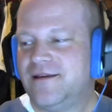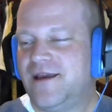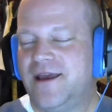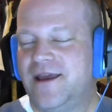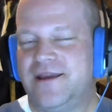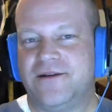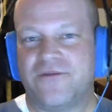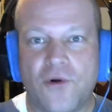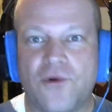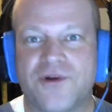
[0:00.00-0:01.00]
and it
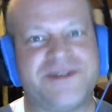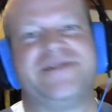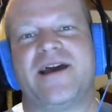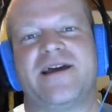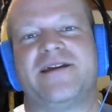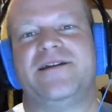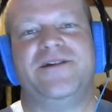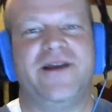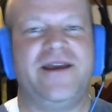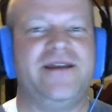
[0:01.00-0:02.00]
of course is not going to
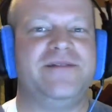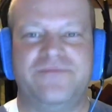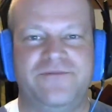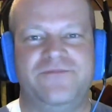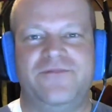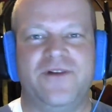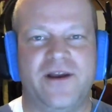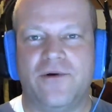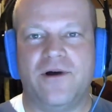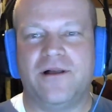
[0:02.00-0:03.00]
drain
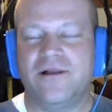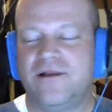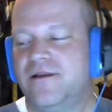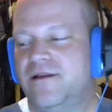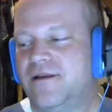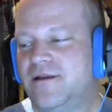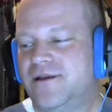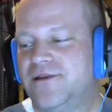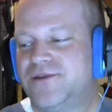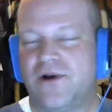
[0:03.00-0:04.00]
very well.
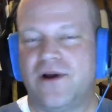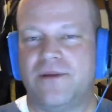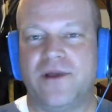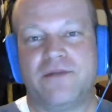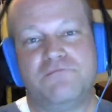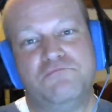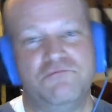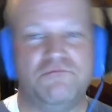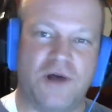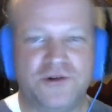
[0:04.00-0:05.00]
So I'm like,
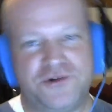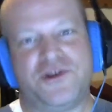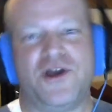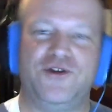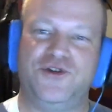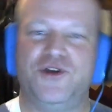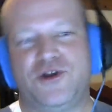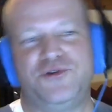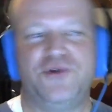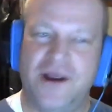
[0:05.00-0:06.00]
hmm, I'll just add
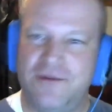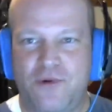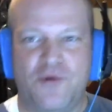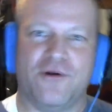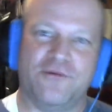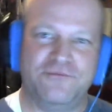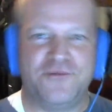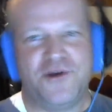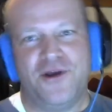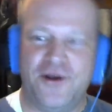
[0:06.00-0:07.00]
a drain port,
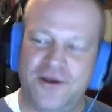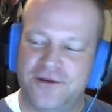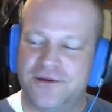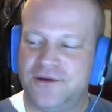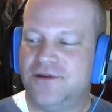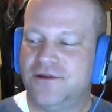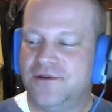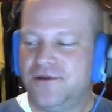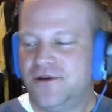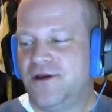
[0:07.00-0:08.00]
okay?
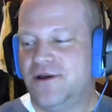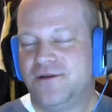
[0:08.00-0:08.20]
Huh.